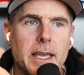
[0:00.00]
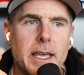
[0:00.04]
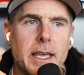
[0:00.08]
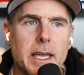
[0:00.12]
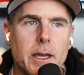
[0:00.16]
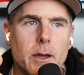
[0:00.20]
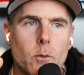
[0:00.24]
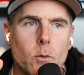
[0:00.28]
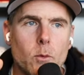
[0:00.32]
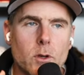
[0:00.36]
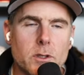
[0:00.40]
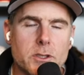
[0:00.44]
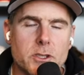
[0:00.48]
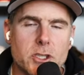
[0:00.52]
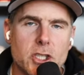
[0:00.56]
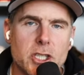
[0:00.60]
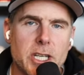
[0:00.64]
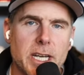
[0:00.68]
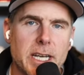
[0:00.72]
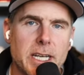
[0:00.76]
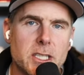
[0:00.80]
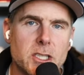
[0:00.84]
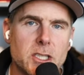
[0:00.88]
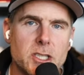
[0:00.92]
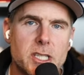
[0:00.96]
it will
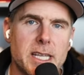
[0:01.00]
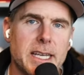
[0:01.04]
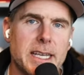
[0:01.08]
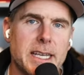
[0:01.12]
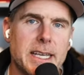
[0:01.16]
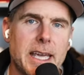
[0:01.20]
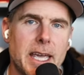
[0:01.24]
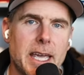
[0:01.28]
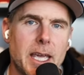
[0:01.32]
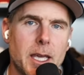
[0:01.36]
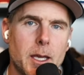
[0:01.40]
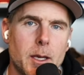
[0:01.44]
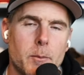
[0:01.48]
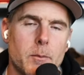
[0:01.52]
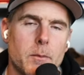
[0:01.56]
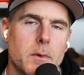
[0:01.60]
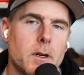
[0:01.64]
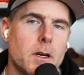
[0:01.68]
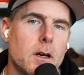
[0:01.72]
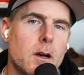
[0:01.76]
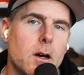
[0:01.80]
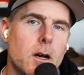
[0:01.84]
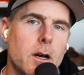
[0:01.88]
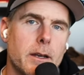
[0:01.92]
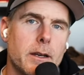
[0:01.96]
change the game
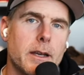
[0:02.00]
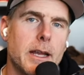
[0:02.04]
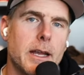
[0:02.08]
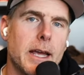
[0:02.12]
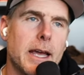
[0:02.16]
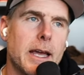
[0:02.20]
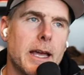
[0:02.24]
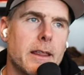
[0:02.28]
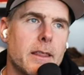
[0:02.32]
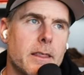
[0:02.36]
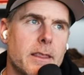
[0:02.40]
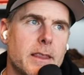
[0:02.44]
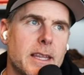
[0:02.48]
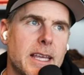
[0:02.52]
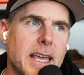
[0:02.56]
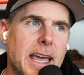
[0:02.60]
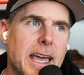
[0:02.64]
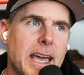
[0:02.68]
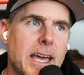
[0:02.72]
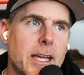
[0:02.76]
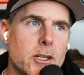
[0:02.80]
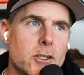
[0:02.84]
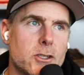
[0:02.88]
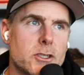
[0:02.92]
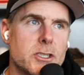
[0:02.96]
on the
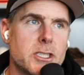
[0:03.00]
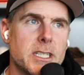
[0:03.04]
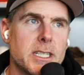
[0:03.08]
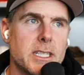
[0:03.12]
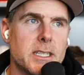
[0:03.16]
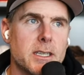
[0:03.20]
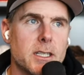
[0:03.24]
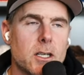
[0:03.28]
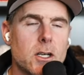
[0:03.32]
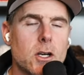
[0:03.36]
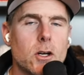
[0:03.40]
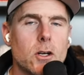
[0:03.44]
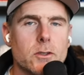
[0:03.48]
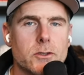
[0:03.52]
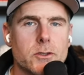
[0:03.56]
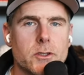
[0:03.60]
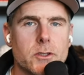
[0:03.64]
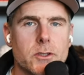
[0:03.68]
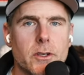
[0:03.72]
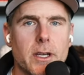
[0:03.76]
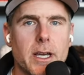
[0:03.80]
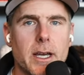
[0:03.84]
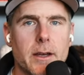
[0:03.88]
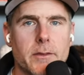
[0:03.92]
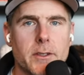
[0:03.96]
energy and the
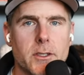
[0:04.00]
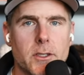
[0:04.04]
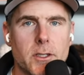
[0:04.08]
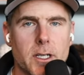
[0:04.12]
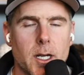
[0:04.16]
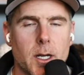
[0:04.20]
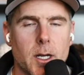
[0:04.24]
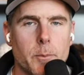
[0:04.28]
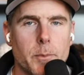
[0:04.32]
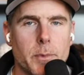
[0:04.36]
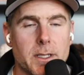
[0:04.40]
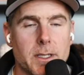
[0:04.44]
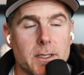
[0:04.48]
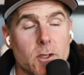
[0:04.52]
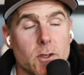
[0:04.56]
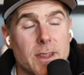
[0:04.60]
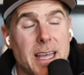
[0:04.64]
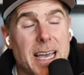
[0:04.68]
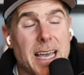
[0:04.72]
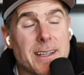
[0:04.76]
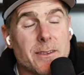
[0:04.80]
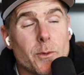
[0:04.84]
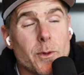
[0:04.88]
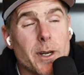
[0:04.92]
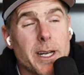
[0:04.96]
culture you have in your company. So
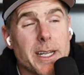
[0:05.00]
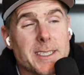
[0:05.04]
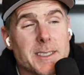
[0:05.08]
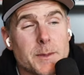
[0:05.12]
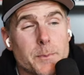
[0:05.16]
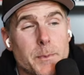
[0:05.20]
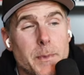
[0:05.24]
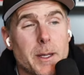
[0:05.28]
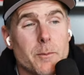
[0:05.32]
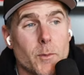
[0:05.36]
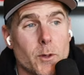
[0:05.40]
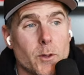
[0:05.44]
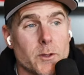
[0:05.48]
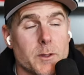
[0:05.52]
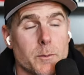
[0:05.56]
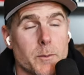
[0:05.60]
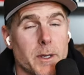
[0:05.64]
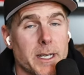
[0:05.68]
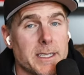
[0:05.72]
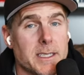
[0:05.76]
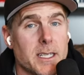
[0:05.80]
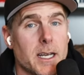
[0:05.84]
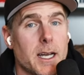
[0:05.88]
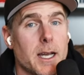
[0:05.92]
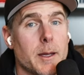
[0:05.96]
that's what I spend most of
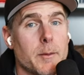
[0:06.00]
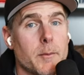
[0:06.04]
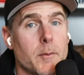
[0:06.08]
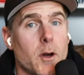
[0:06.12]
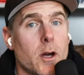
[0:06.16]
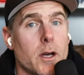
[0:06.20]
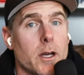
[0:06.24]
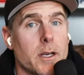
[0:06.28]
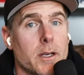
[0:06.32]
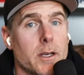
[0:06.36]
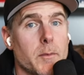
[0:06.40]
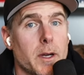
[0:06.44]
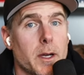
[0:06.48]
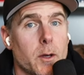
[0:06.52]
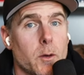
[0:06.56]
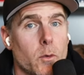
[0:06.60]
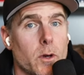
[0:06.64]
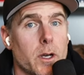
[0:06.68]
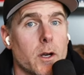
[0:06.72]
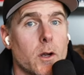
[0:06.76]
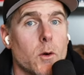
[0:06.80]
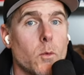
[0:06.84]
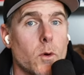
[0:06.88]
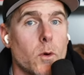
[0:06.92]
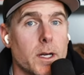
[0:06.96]
my time on my
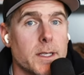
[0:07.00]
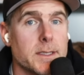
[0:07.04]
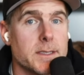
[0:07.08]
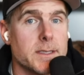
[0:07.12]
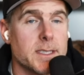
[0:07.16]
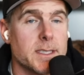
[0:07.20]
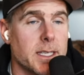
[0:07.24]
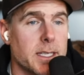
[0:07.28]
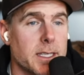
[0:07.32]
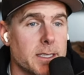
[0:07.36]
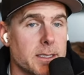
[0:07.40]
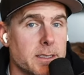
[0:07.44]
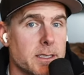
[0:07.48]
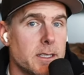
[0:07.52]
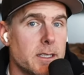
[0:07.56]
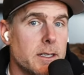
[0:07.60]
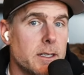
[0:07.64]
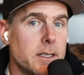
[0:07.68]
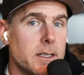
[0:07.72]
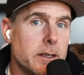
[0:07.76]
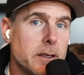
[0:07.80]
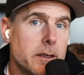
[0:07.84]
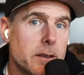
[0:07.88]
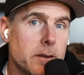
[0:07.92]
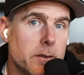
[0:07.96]
one-on-ones is
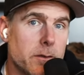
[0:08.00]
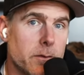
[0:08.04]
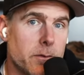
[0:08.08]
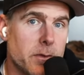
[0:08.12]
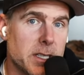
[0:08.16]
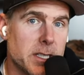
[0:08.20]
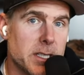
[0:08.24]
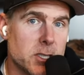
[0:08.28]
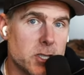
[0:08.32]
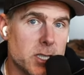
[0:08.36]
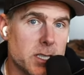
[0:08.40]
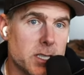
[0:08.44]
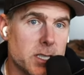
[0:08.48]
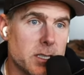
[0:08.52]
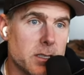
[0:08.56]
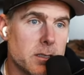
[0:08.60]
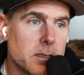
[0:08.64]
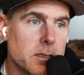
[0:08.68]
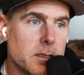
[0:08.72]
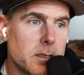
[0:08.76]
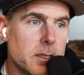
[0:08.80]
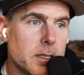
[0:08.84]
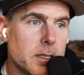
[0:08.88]
vision,